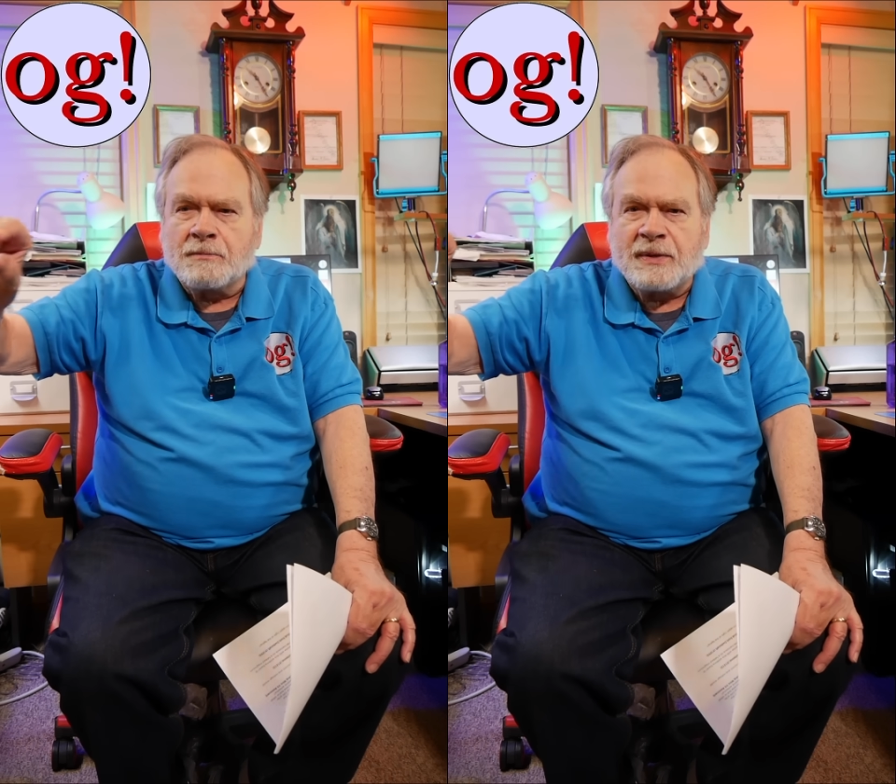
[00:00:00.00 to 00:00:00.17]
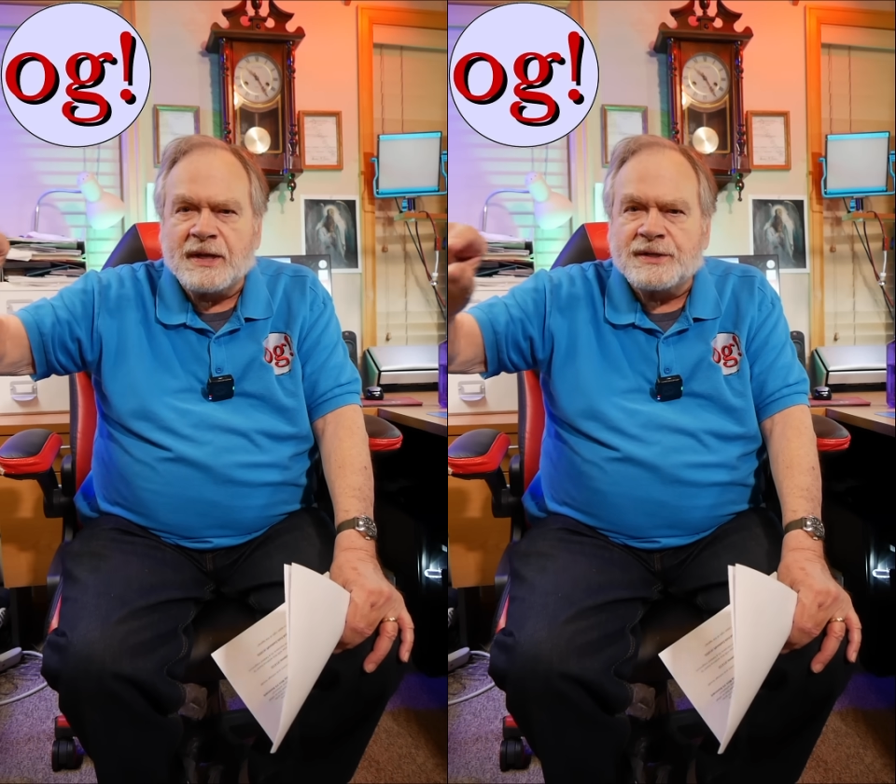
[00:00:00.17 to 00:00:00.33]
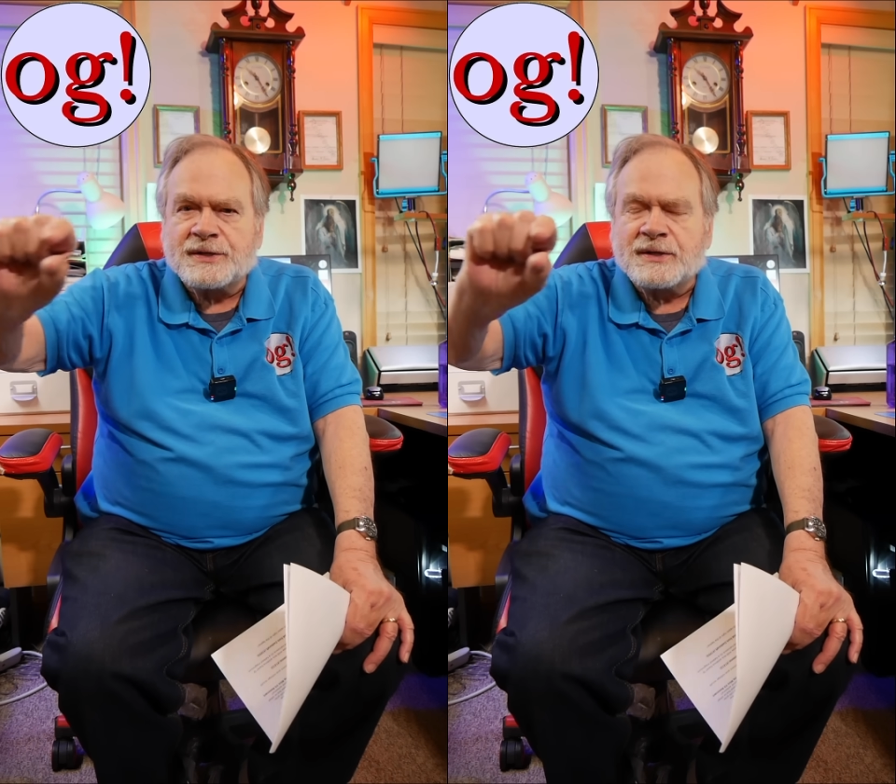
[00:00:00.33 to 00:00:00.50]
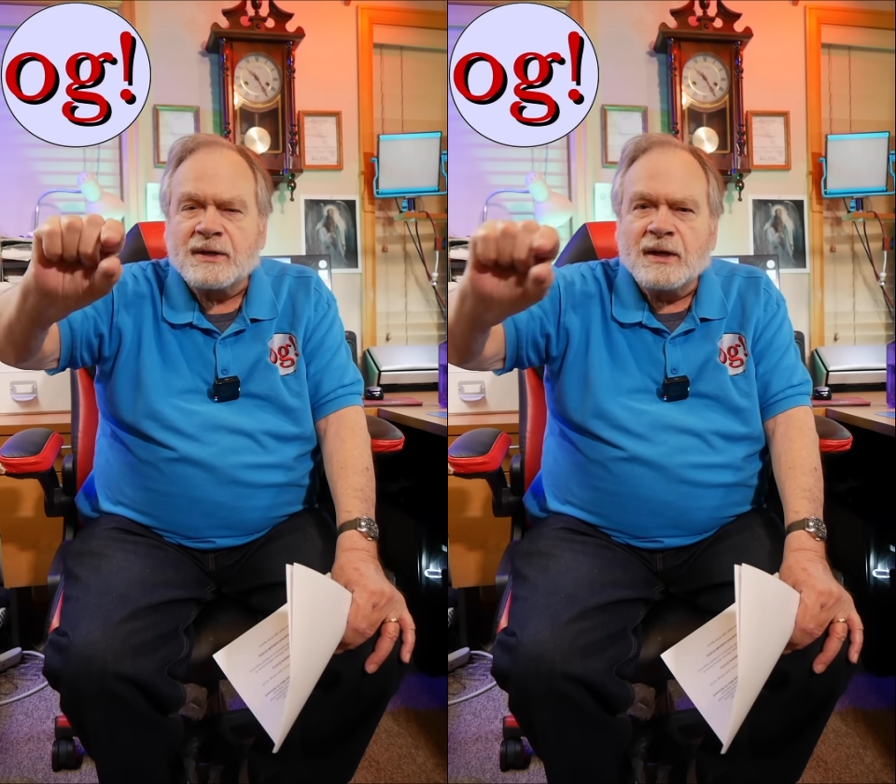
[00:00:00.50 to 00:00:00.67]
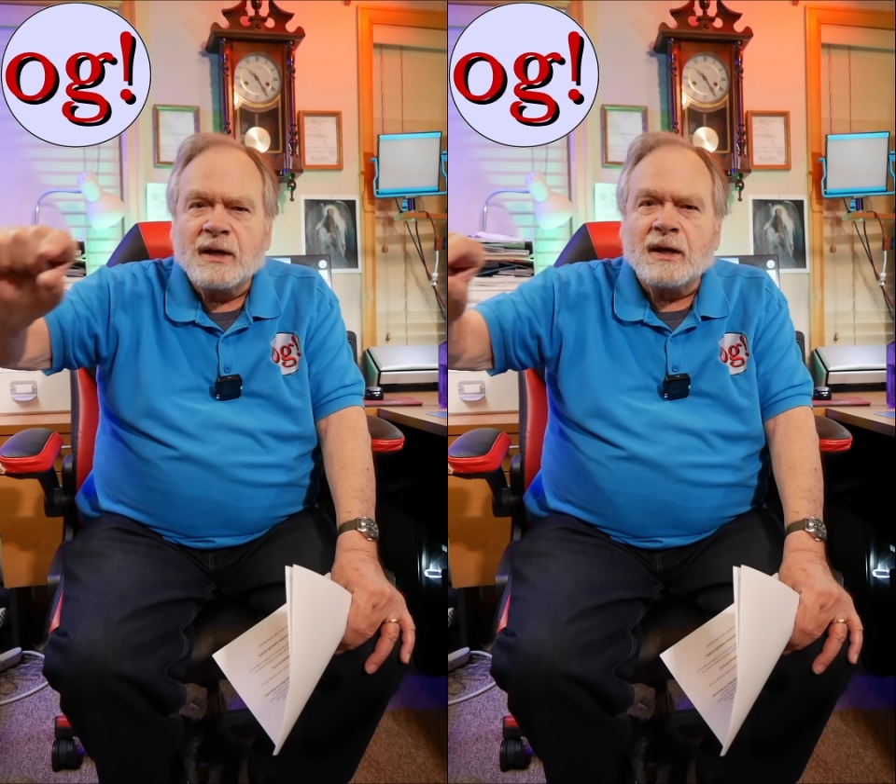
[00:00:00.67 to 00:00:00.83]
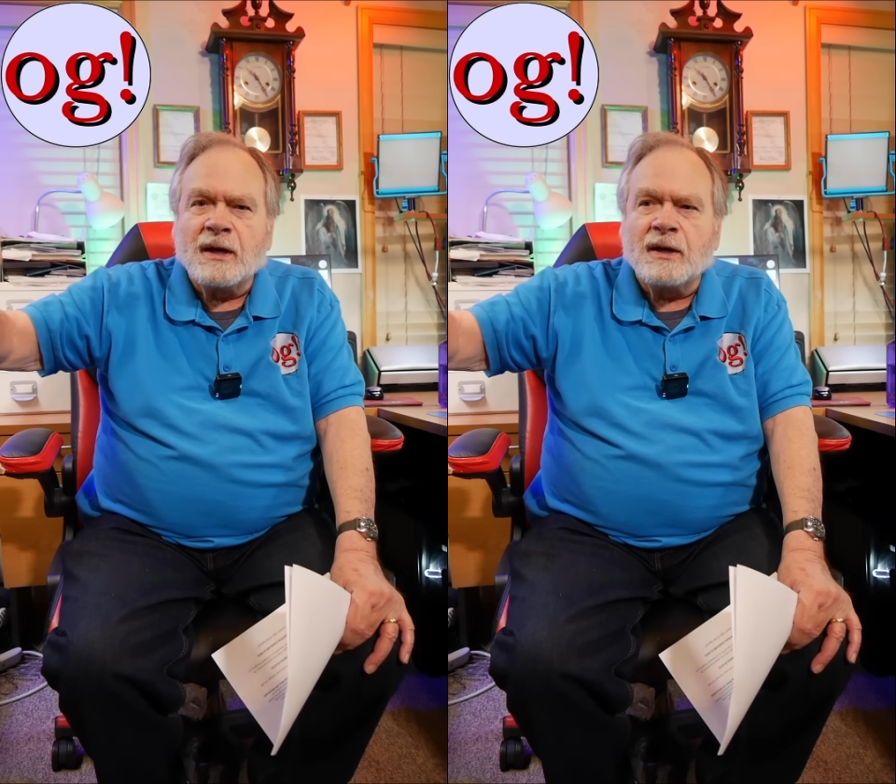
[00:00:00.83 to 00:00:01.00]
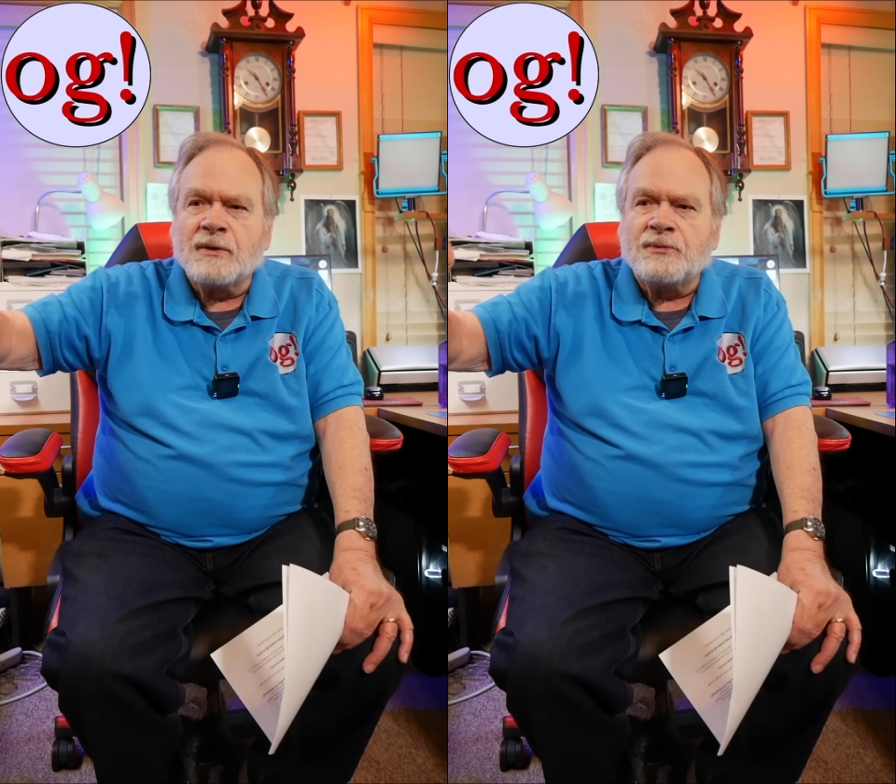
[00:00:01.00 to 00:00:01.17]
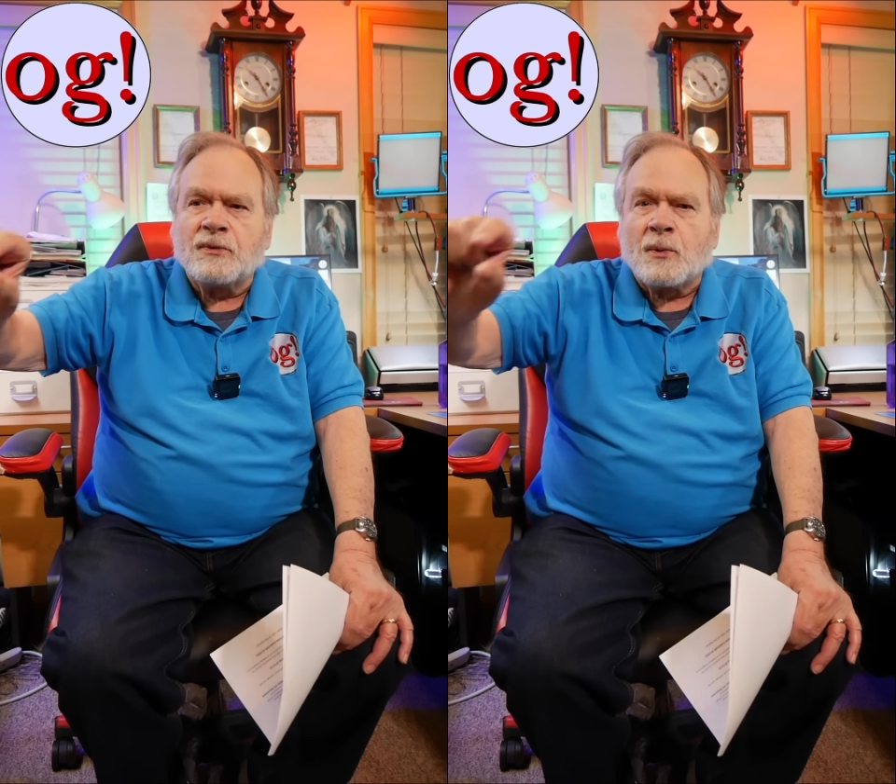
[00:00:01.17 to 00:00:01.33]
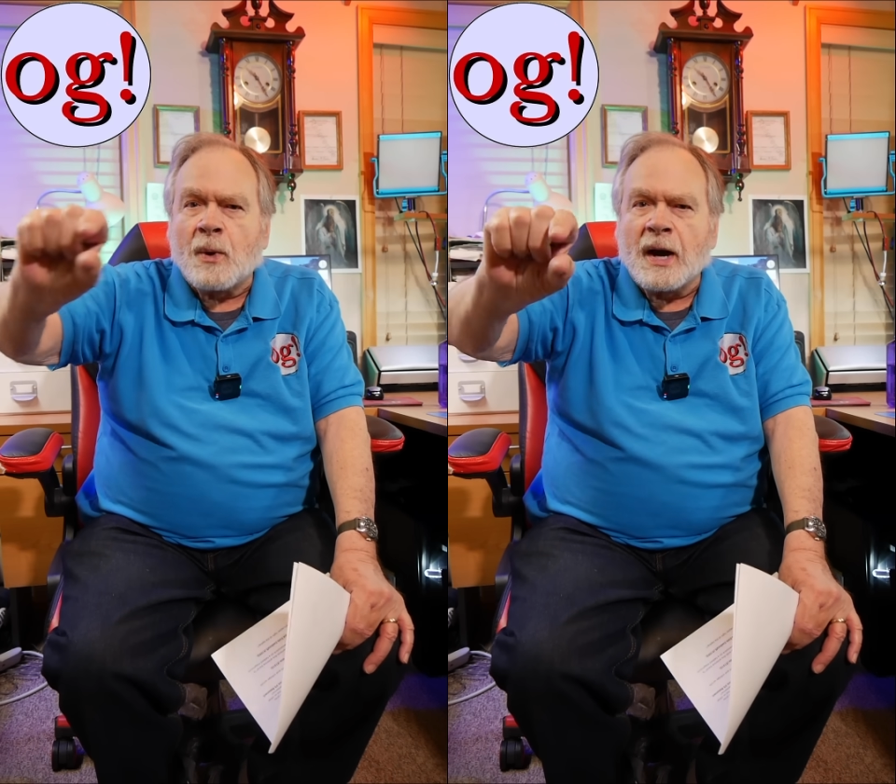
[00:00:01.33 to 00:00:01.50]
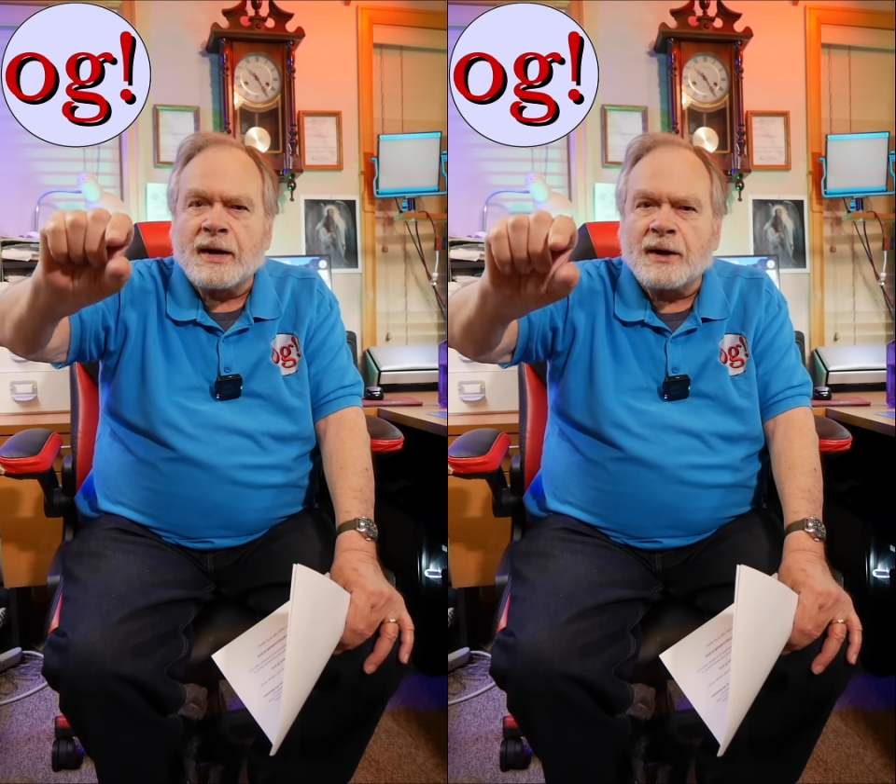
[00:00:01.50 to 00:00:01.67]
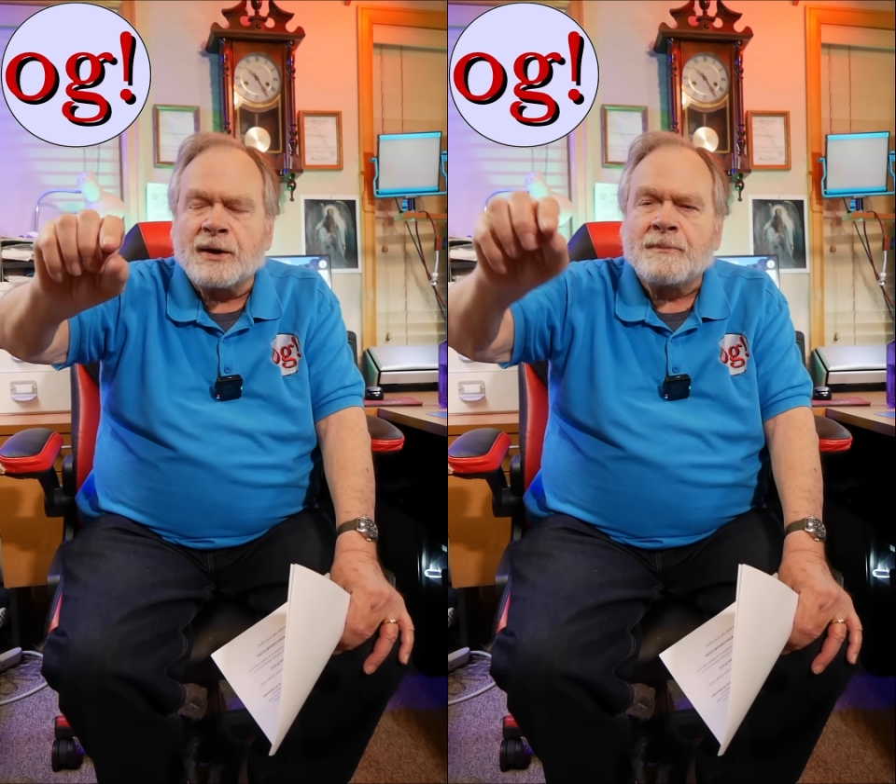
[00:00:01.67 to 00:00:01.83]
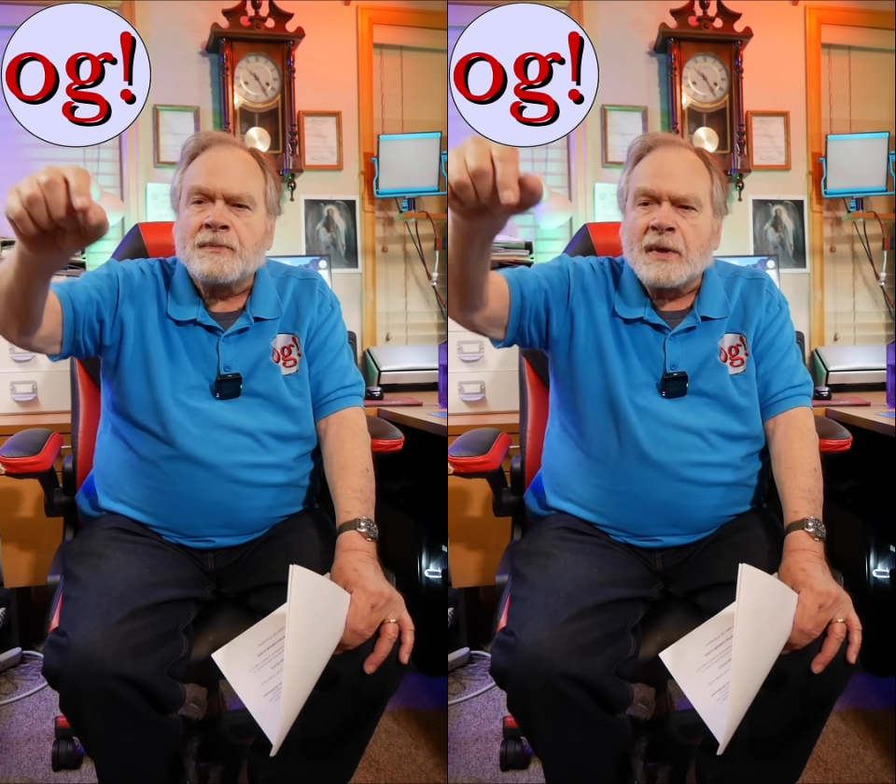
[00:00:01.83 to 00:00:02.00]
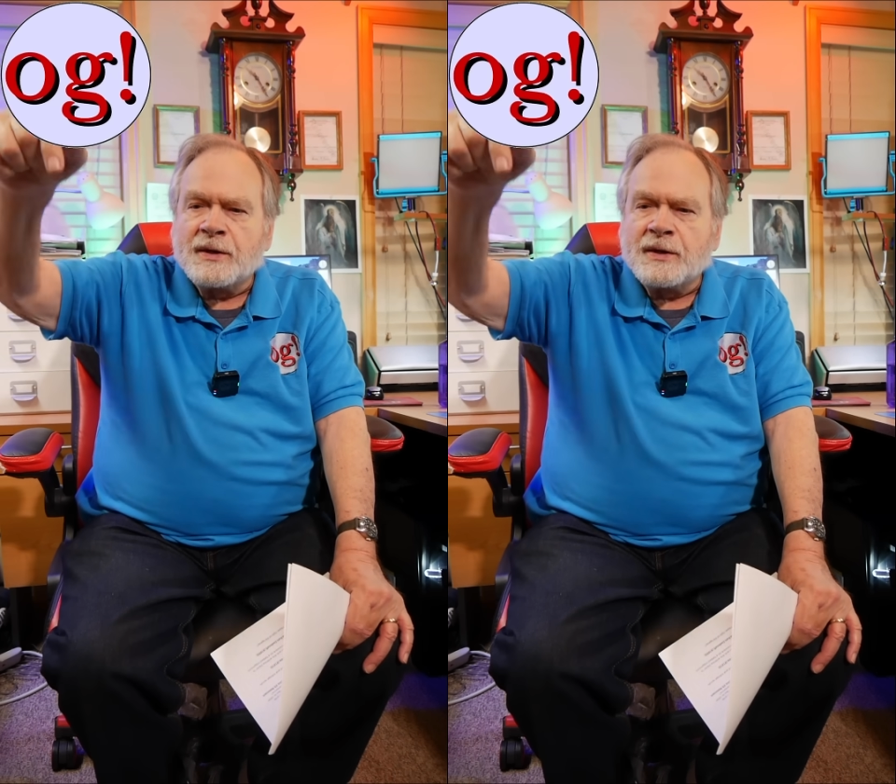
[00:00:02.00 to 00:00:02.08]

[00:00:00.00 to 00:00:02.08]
piece of wire